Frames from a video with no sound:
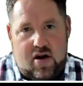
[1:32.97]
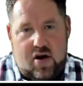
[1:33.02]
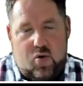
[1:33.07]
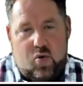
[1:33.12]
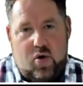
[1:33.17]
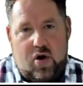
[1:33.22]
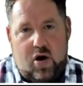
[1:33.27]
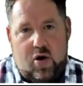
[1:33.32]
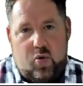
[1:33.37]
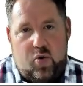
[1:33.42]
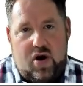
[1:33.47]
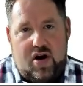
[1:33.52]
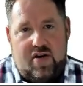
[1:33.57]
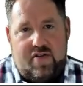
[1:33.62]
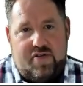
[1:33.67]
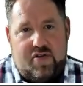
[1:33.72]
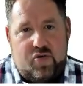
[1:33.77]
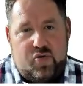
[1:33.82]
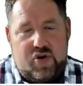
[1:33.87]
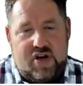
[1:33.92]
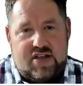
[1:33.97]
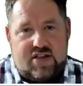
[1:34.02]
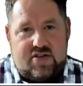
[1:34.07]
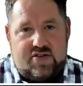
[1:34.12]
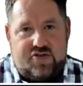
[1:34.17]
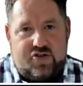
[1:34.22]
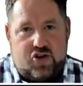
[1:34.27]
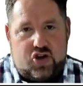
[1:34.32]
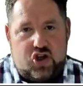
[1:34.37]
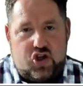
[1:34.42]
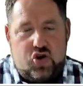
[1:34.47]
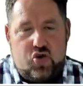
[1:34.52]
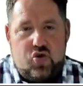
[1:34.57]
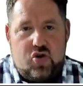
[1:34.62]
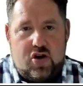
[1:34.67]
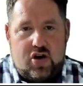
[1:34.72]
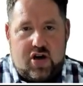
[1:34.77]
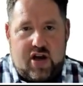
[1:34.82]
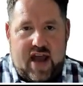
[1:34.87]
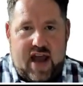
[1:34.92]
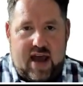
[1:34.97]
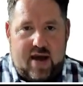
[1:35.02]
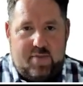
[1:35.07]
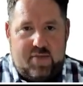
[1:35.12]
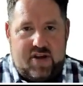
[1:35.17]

Well, one of the reasons for sure can